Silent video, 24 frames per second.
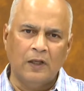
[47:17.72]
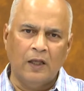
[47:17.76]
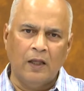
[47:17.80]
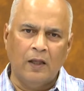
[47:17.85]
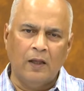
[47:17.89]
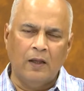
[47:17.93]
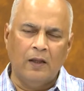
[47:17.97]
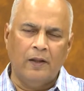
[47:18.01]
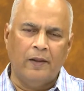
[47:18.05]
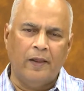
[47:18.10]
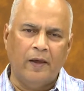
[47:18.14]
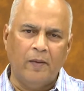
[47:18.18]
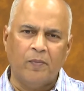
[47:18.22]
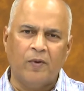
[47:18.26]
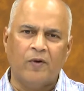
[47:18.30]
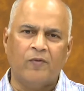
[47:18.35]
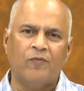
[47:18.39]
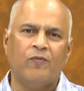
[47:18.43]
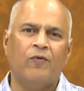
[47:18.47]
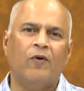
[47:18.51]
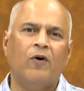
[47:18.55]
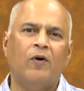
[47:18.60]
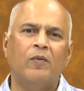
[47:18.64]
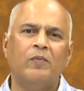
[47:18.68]
they
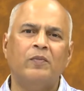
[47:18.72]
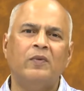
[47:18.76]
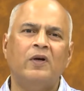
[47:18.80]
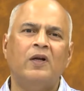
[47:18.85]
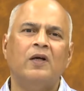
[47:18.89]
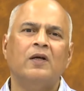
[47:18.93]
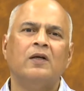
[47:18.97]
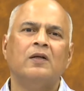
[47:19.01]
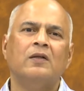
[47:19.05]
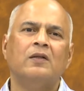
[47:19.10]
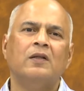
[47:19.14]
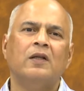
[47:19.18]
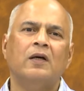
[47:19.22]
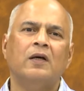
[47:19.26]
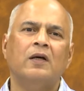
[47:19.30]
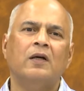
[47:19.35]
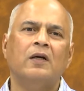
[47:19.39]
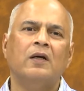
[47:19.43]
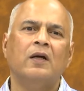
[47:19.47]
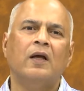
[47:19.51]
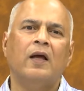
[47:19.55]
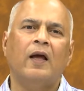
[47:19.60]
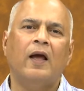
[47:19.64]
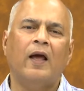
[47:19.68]
performed the
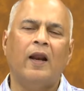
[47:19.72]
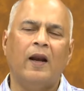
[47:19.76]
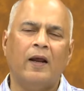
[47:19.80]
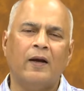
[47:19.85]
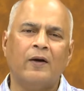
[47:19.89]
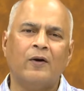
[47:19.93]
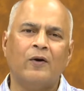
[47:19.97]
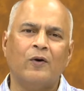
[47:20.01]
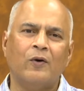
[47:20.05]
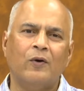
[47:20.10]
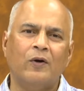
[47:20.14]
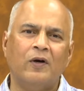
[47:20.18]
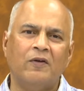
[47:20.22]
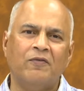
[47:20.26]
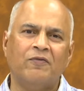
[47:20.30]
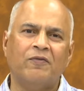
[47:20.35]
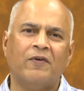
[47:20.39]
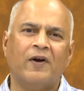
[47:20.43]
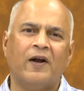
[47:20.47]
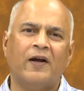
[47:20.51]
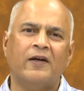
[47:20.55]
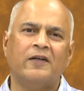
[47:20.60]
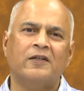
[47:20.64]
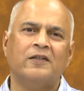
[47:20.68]
electron
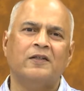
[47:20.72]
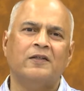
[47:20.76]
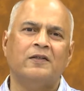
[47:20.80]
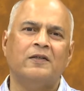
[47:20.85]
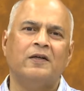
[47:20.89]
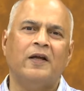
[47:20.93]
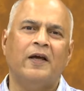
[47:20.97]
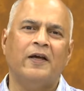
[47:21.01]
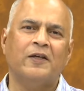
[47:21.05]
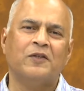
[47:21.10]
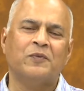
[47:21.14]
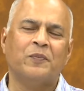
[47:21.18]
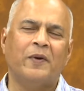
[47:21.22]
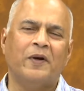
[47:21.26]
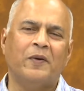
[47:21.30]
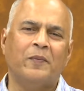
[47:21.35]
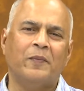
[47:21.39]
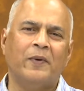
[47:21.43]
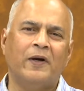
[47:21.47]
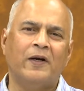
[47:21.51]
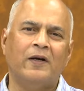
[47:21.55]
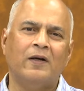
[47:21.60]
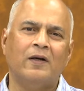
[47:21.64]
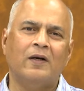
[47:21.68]
diffraction
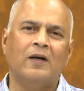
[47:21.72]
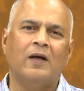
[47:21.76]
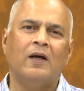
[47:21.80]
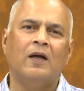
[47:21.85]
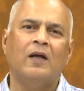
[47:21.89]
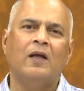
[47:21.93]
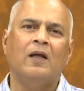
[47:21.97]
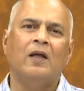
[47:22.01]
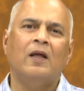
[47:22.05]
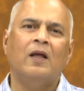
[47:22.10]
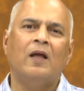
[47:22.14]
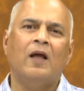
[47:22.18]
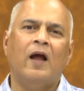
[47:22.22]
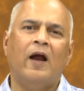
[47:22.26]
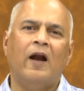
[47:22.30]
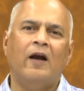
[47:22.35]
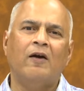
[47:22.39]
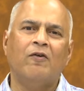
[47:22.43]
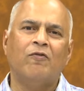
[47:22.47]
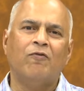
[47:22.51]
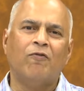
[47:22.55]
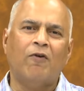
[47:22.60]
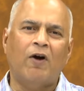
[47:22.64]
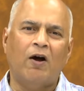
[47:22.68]
experiment and
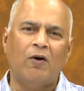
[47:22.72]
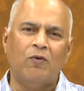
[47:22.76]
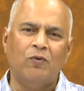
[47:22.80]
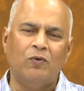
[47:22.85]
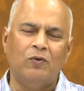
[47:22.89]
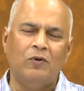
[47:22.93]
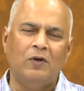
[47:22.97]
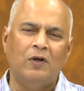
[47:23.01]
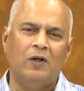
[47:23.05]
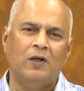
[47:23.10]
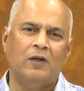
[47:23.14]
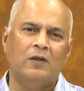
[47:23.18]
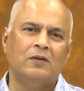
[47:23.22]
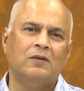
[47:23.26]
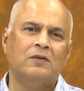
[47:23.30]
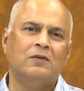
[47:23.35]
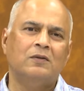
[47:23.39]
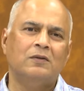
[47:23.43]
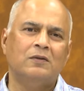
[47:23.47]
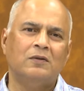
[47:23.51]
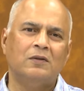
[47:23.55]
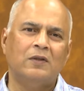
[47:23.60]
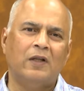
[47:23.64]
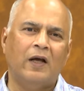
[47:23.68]
found
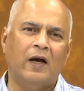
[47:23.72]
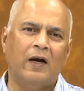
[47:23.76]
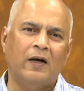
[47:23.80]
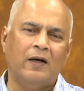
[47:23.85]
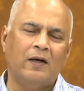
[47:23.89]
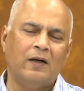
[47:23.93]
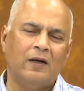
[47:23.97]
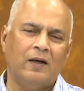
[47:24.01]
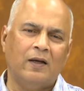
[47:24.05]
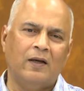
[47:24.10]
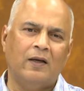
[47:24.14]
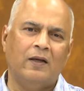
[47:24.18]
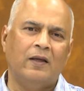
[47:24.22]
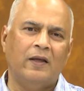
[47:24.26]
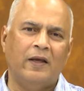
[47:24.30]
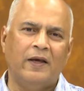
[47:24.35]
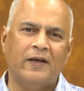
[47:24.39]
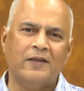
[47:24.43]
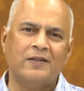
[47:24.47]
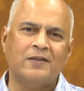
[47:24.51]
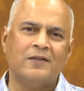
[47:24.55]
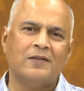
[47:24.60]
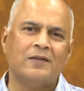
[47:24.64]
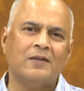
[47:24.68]
that
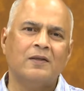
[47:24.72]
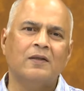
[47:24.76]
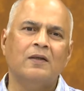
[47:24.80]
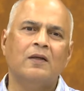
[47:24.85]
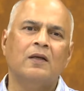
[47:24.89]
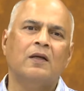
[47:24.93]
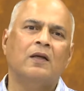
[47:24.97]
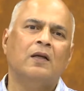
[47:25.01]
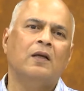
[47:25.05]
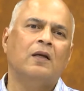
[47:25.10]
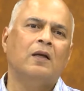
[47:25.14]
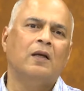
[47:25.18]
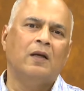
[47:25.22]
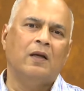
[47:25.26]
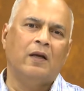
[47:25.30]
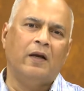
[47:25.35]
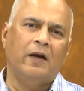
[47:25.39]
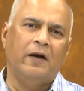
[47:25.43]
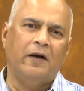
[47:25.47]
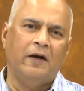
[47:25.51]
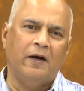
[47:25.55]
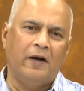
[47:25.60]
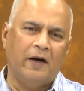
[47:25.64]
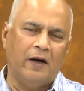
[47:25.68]
yes,
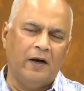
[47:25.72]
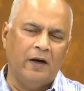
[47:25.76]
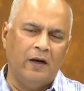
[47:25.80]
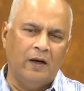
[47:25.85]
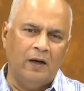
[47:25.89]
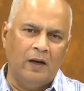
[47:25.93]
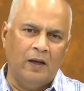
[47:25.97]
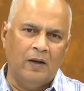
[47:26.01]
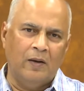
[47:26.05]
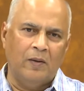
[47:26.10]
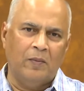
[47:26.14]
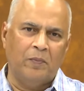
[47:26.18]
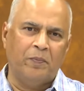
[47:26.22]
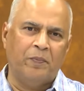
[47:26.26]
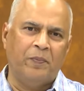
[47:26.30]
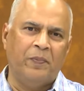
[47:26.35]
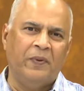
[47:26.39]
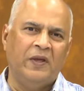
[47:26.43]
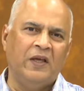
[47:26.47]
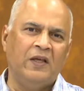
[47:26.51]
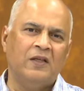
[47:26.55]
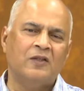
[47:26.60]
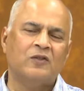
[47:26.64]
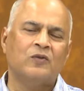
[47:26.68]
indeed
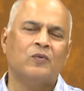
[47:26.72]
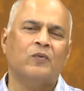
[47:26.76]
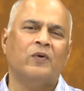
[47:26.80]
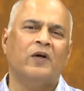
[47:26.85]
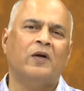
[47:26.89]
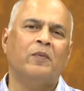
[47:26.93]
peaks were